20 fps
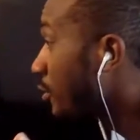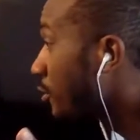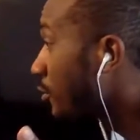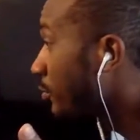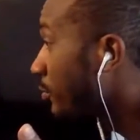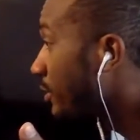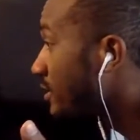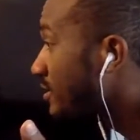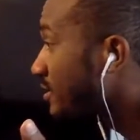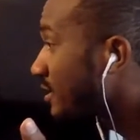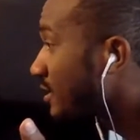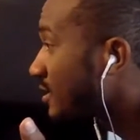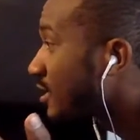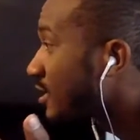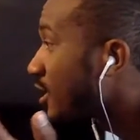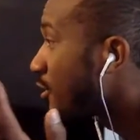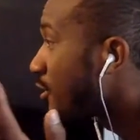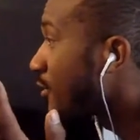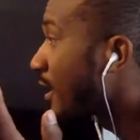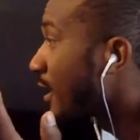to grow your
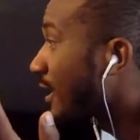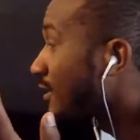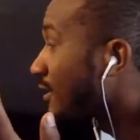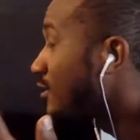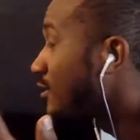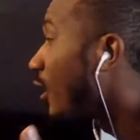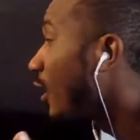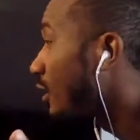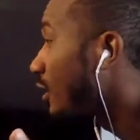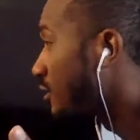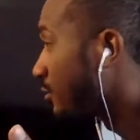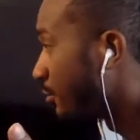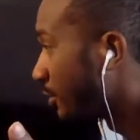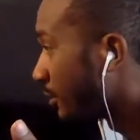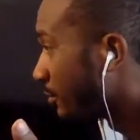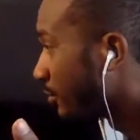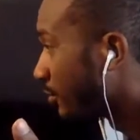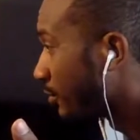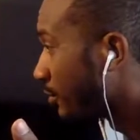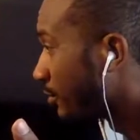business, you got to
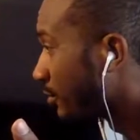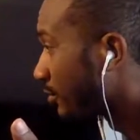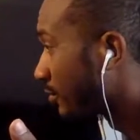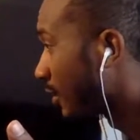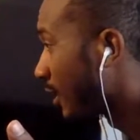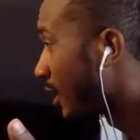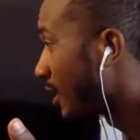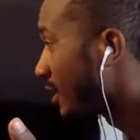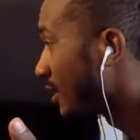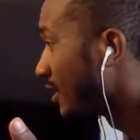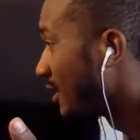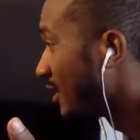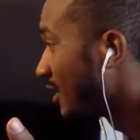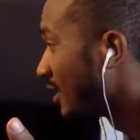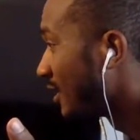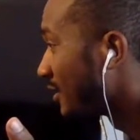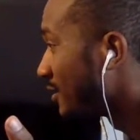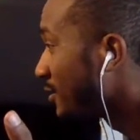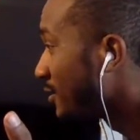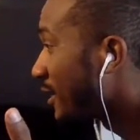talk to people,
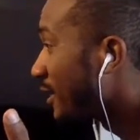right?